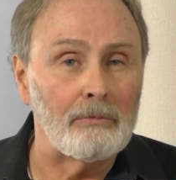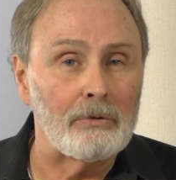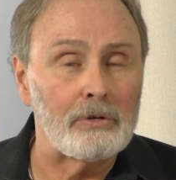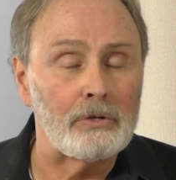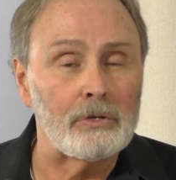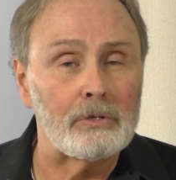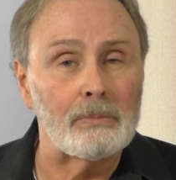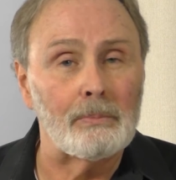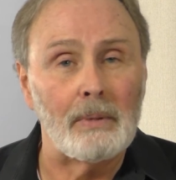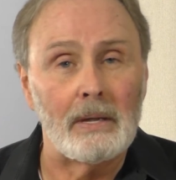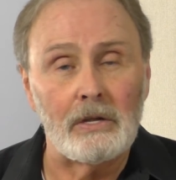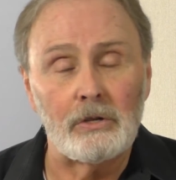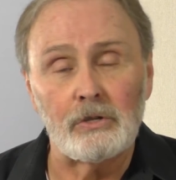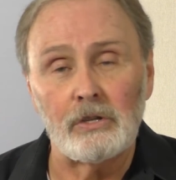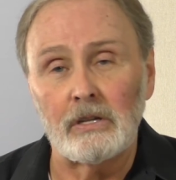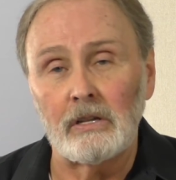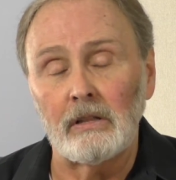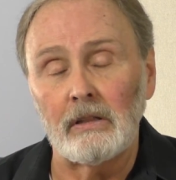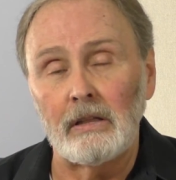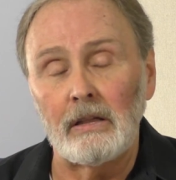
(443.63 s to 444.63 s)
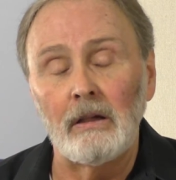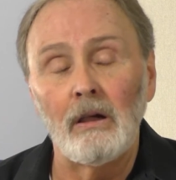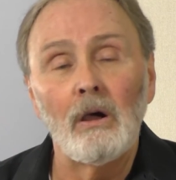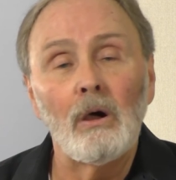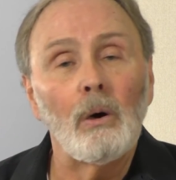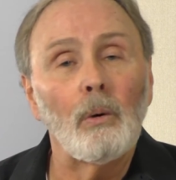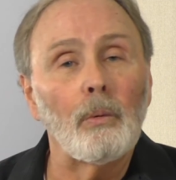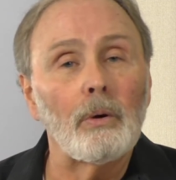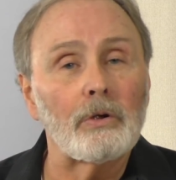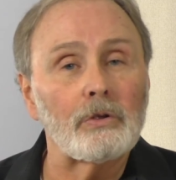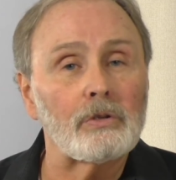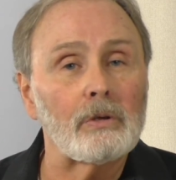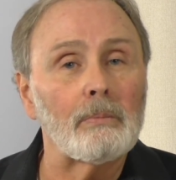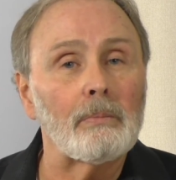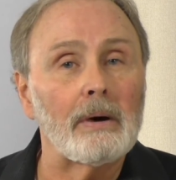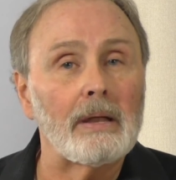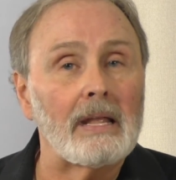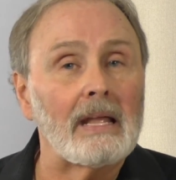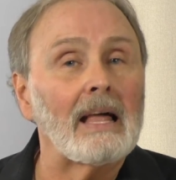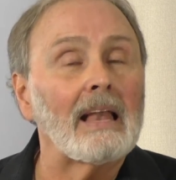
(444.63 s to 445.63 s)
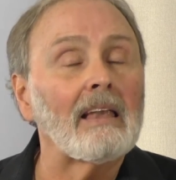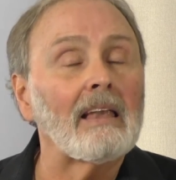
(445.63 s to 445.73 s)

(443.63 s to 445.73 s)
which is basically where somebody